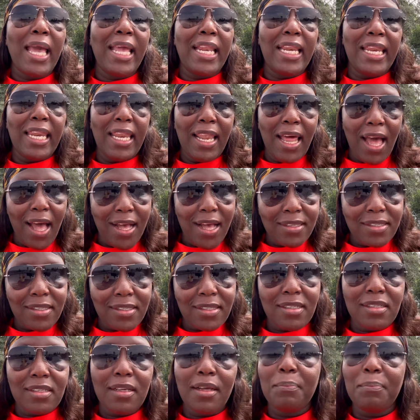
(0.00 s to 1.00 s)

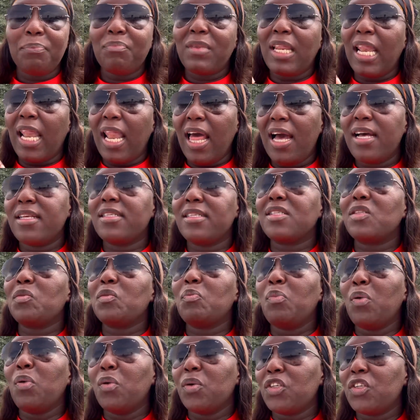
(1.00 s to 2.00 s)
last
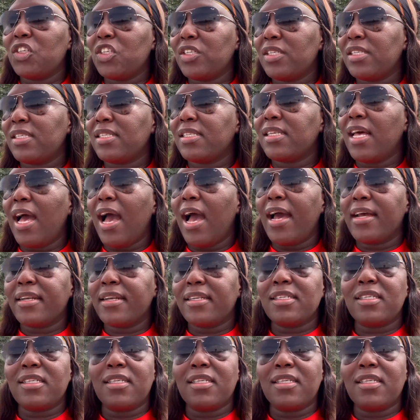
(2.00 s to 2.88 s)
purchase at